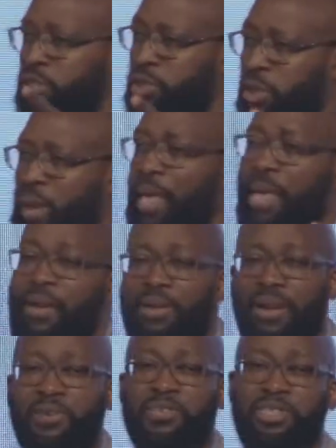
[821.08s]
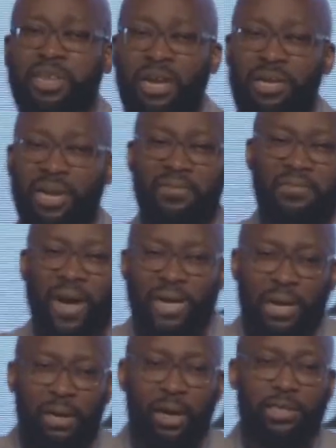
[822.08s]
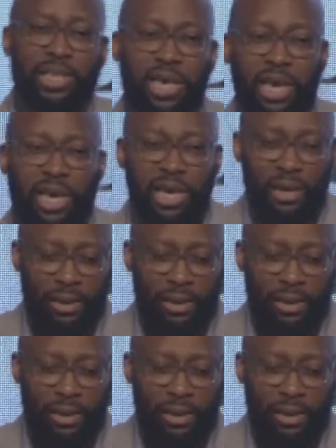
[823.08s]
know that the son that the father loves, he